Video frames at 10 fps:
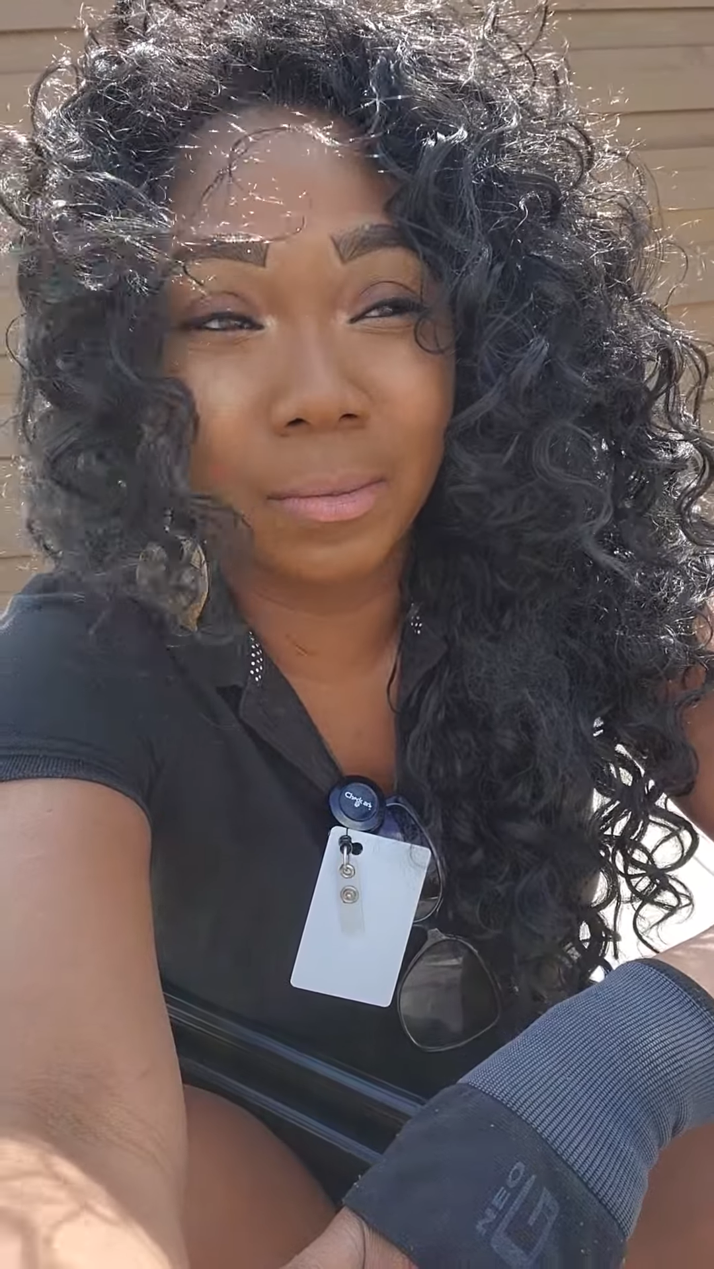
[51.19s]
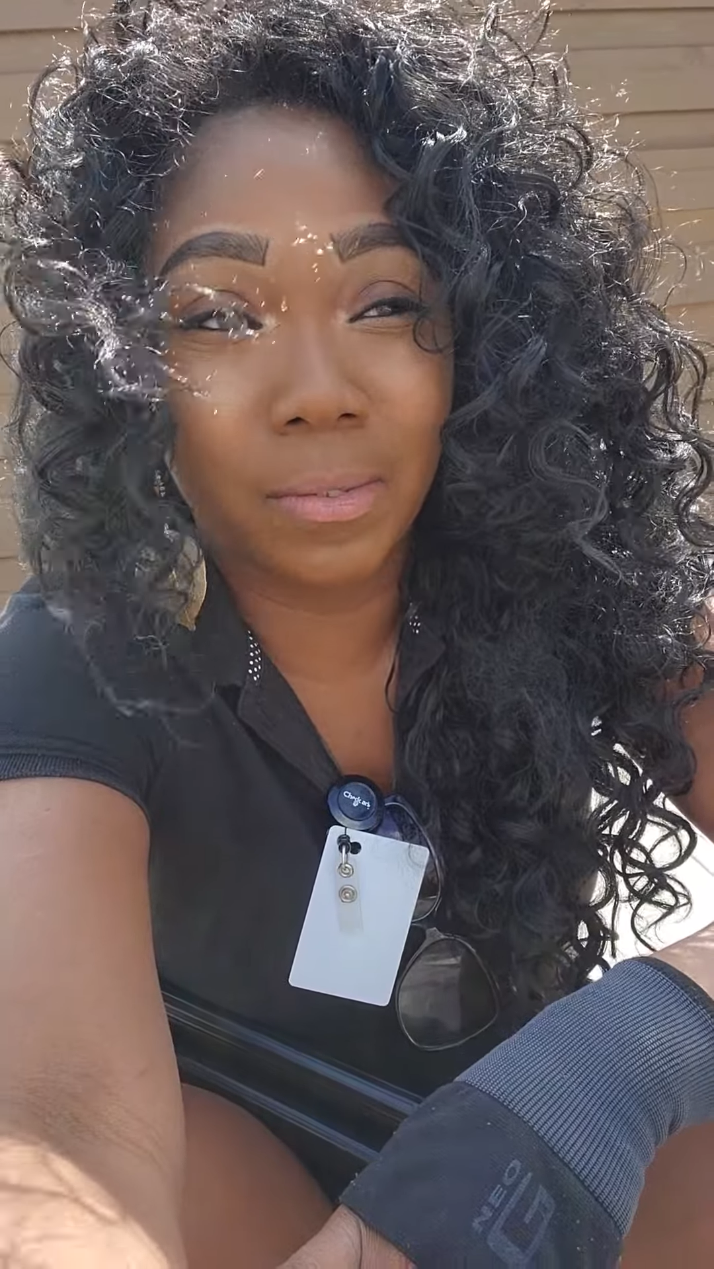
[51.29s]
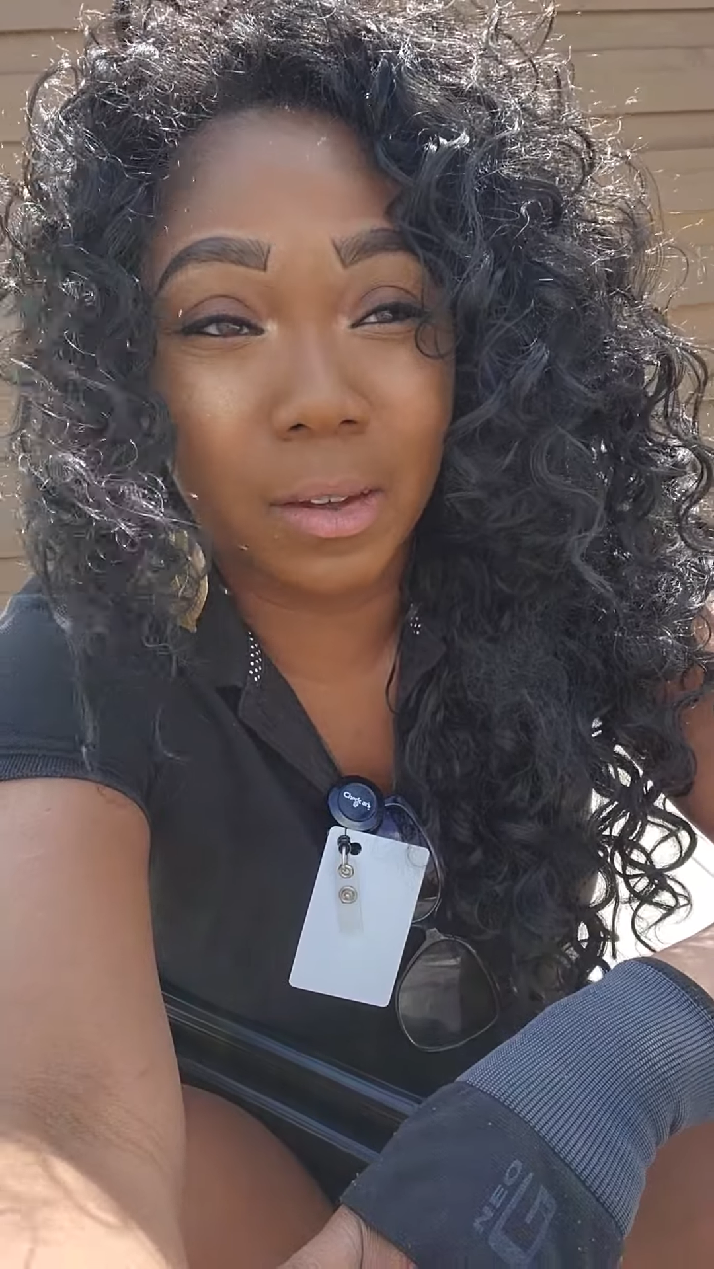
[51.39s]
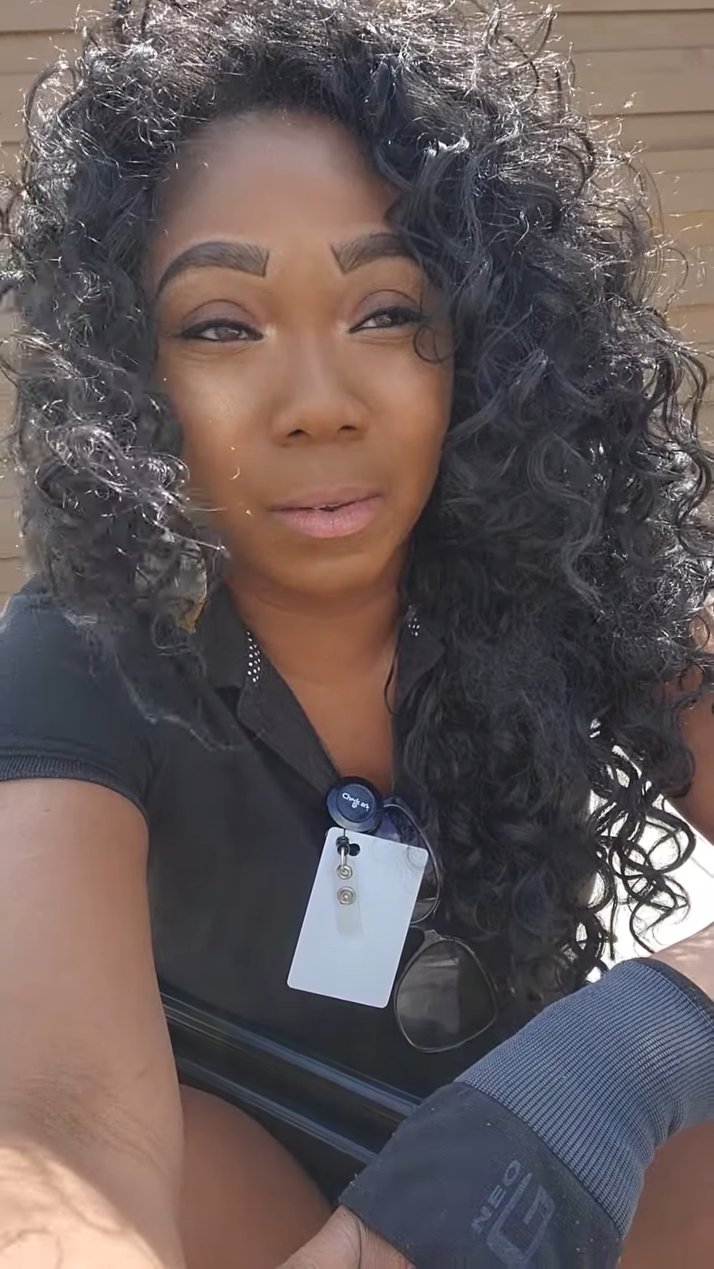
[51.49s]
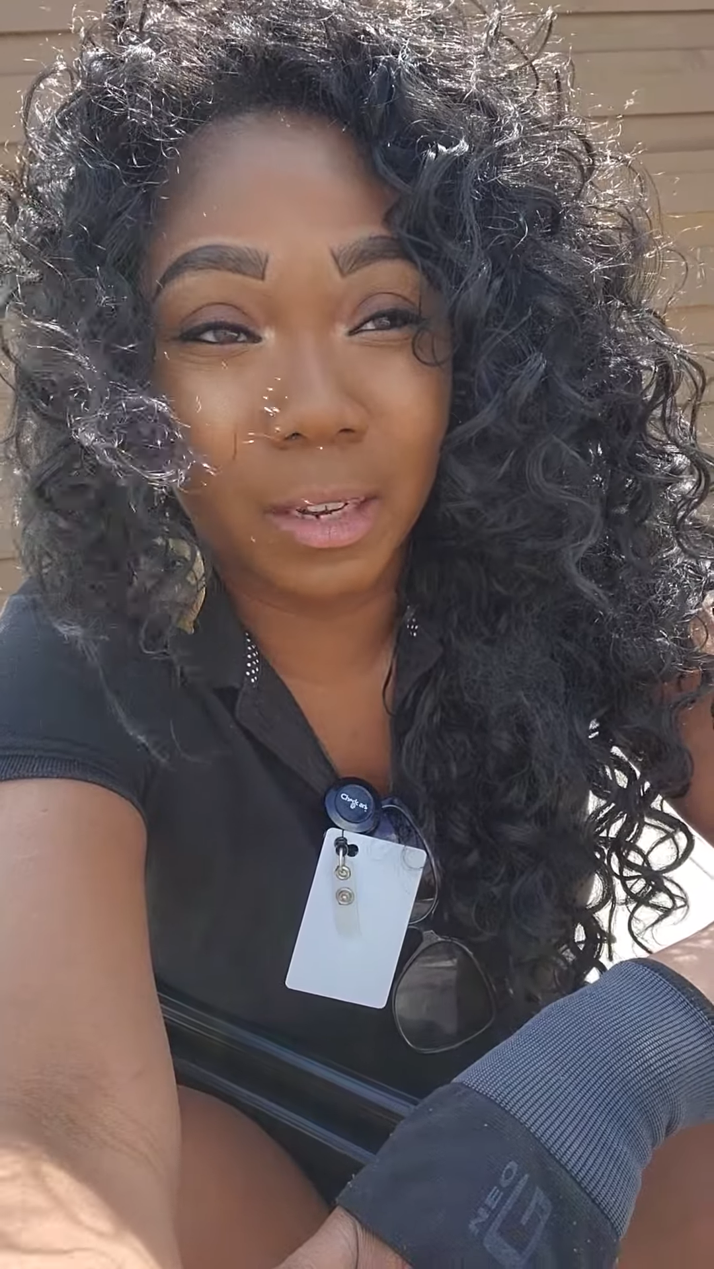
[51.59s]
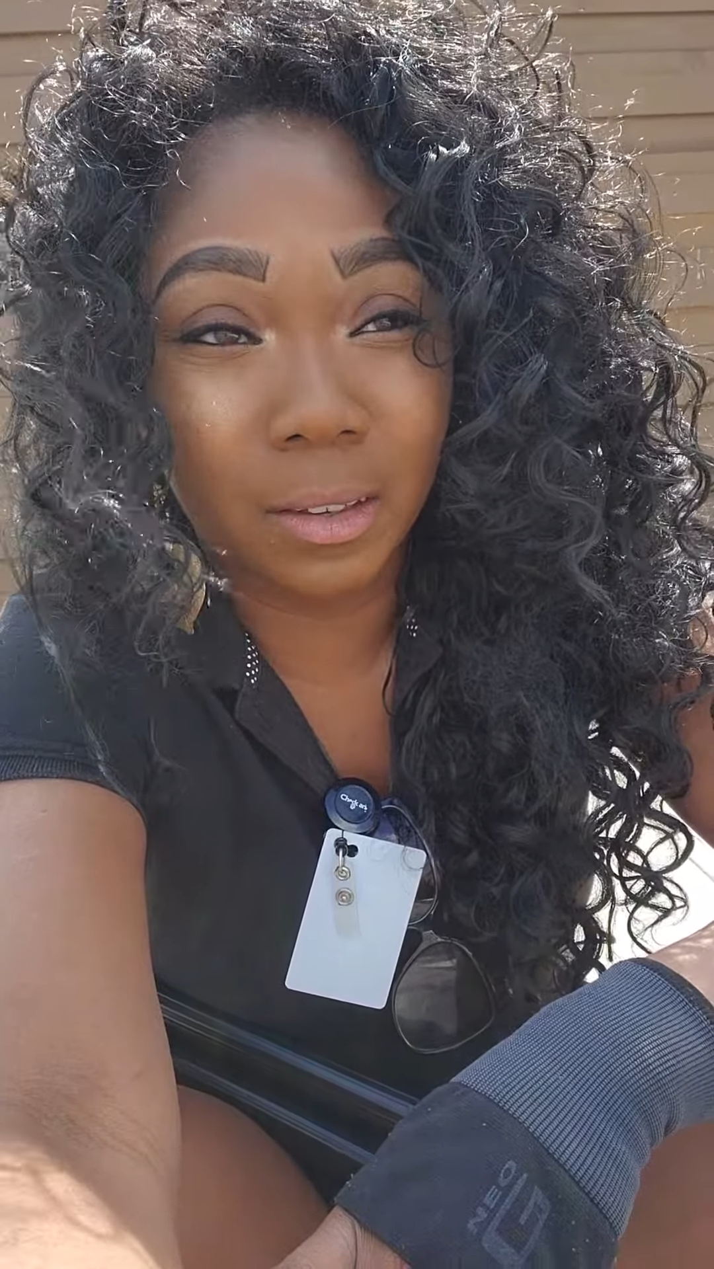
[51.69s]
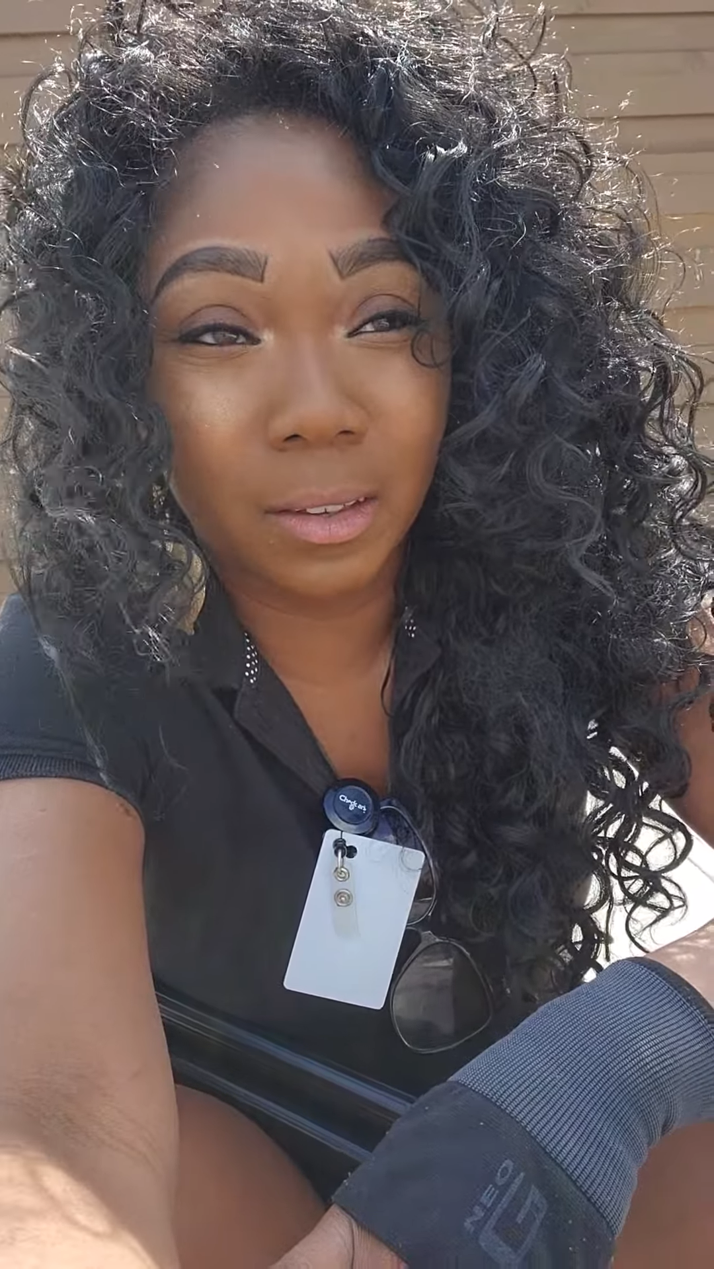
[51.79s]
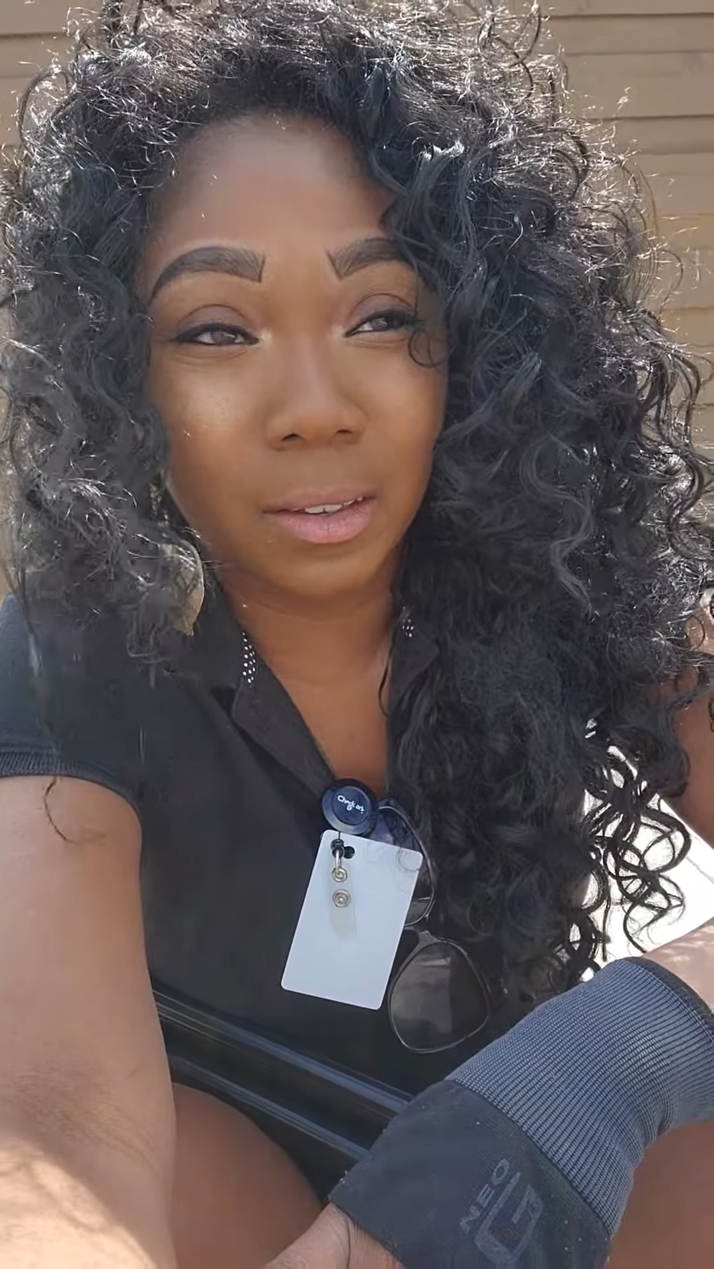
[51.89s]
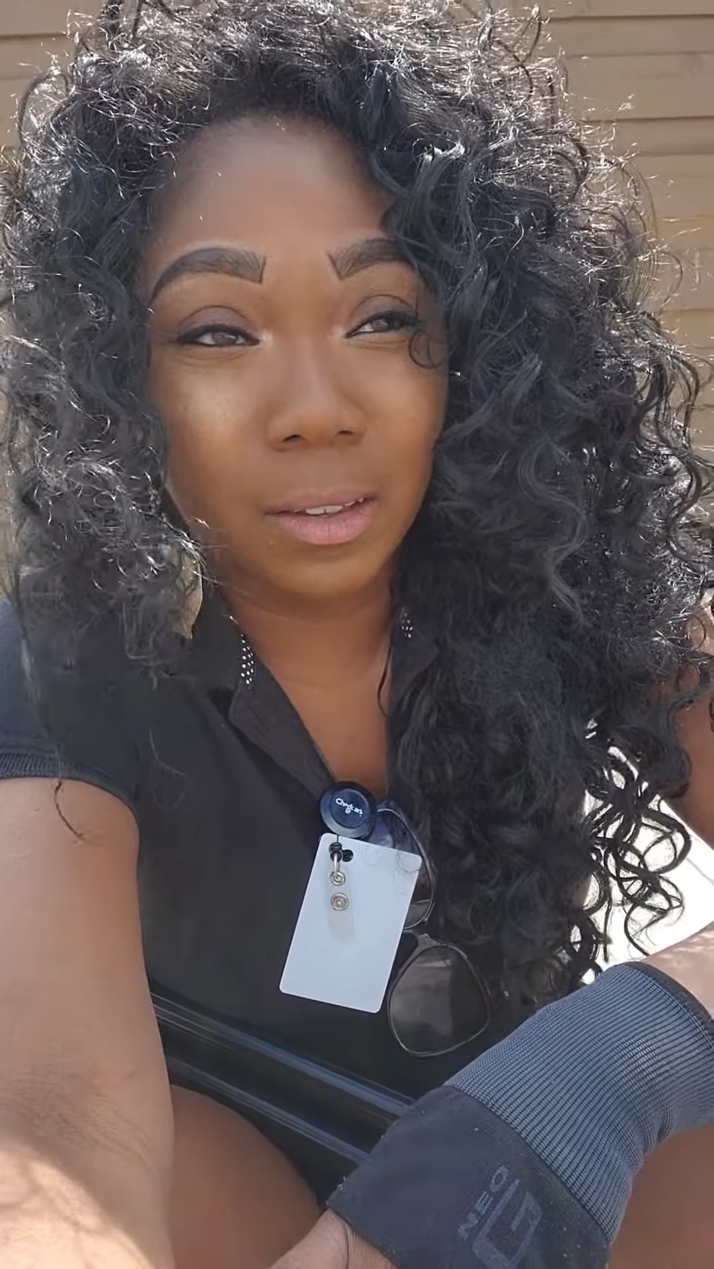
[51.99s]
up vomiting.